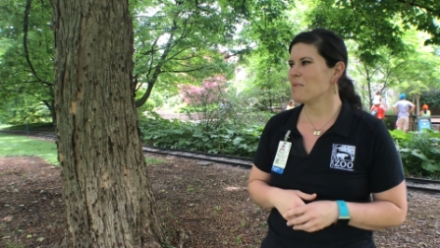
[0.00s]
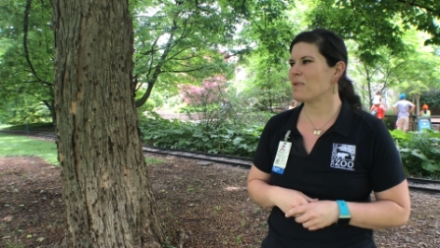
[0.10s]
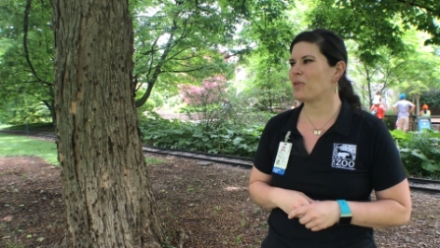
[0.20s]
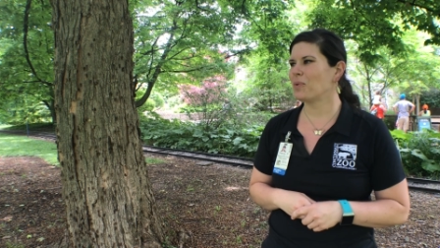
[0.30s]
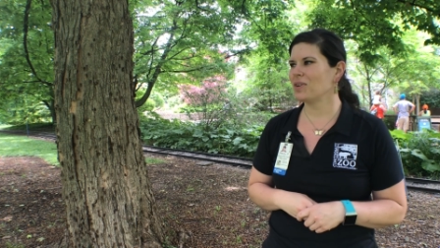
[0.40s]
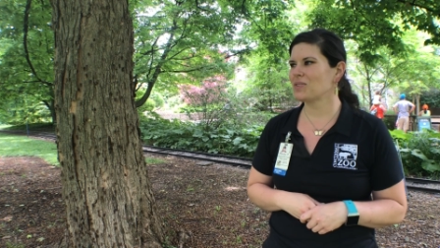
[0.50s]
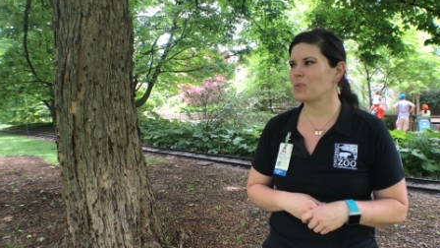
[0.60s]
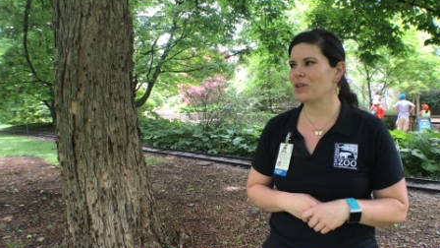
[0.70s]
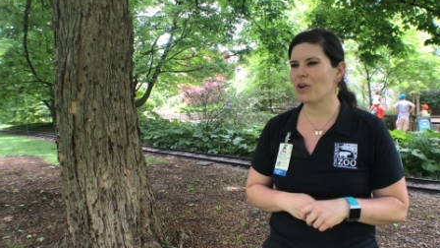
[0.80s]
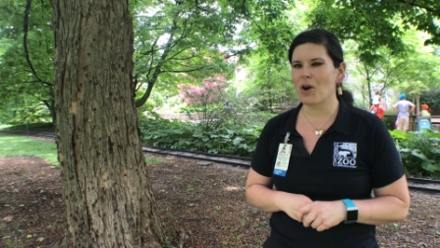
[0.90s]
But the ones
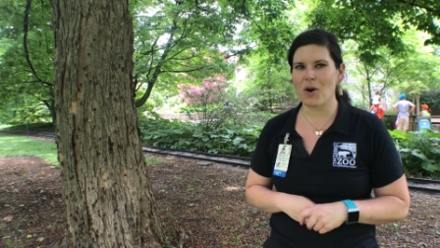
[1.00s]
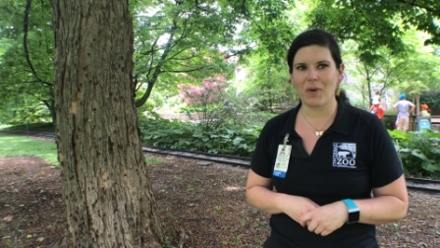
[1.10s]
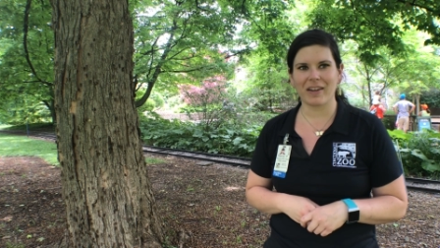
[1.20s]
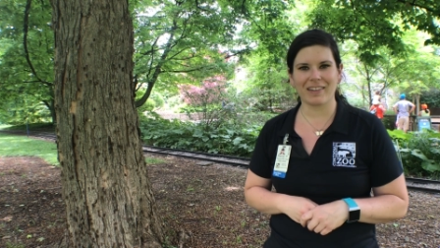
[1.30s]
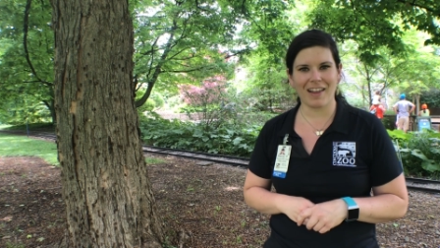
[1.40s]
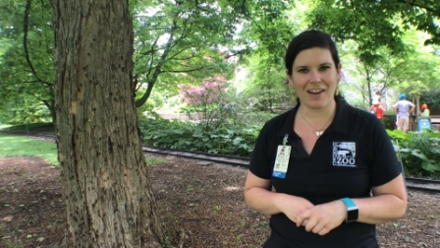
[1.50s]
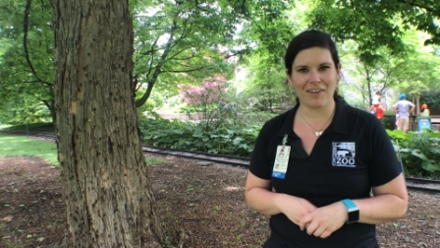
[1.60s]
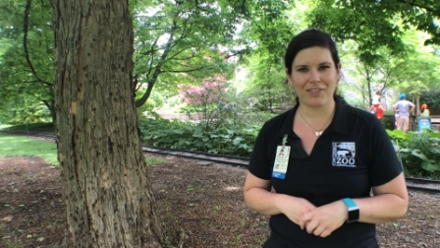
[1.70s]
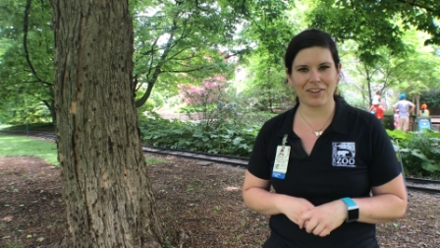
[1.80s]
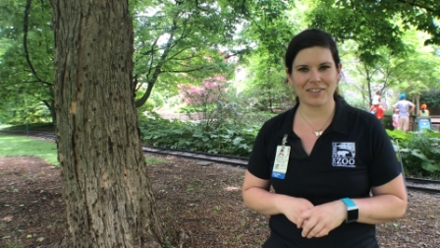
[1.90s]
we know and
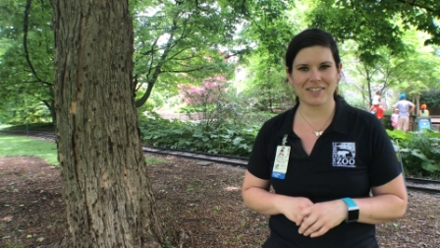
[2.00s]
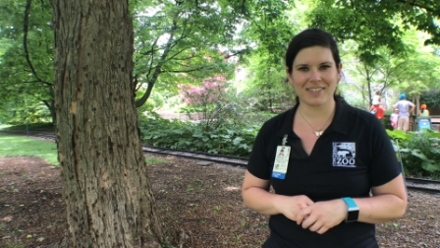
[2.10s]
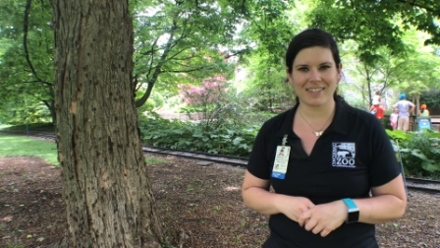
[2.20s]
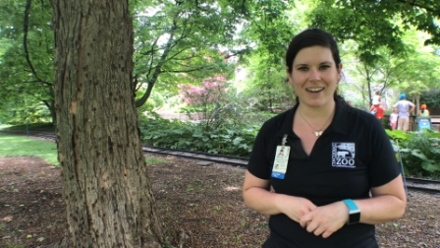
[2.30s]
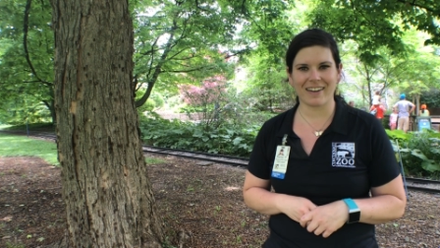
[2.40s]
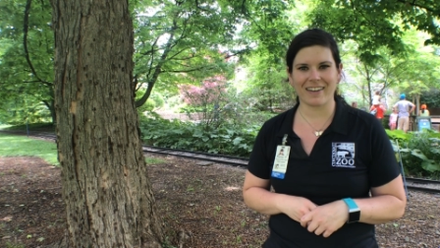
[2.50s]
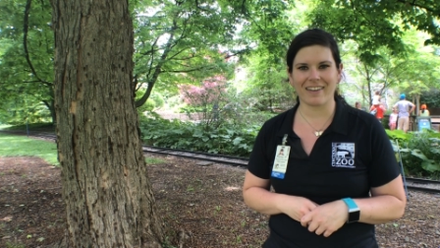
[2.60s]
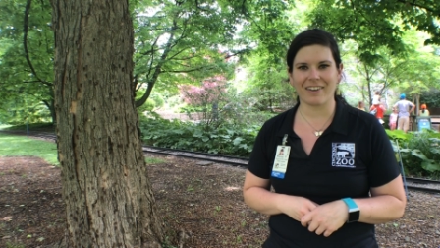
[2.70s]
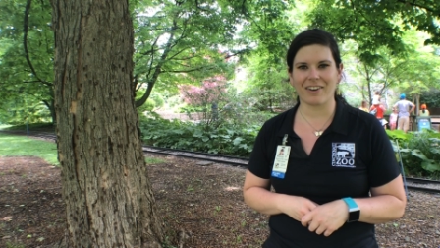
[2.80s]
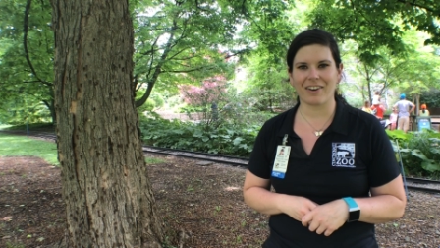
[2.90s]
love here in Cincinnati
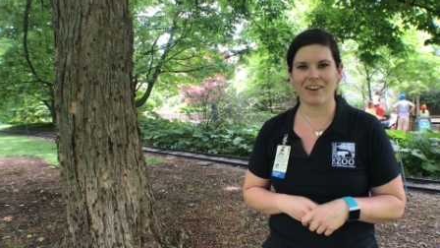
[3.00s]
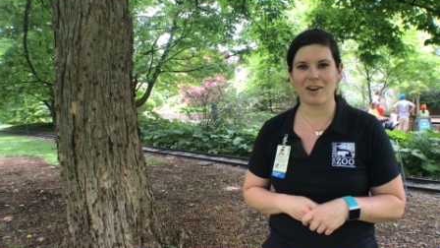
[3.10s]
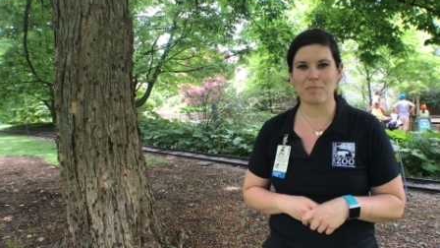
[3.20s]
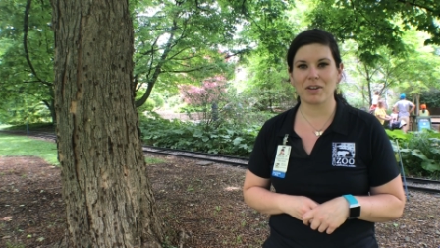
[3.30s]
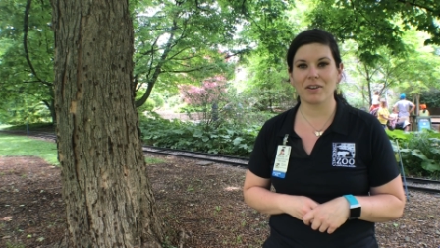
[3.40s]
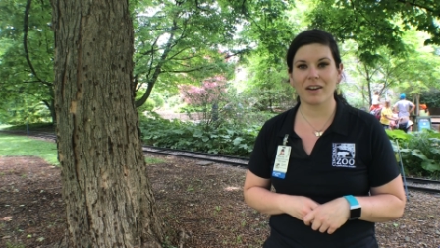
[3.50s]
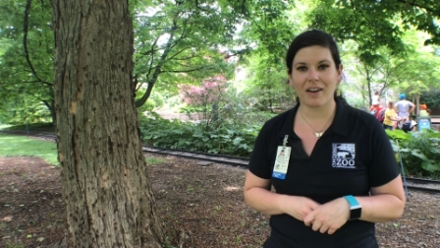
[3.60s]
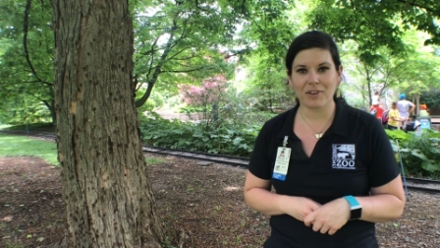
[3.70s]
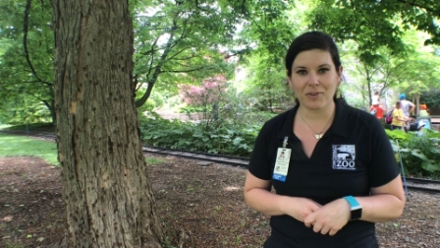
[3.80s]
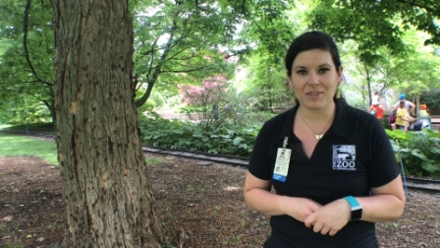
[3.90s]
are our periodical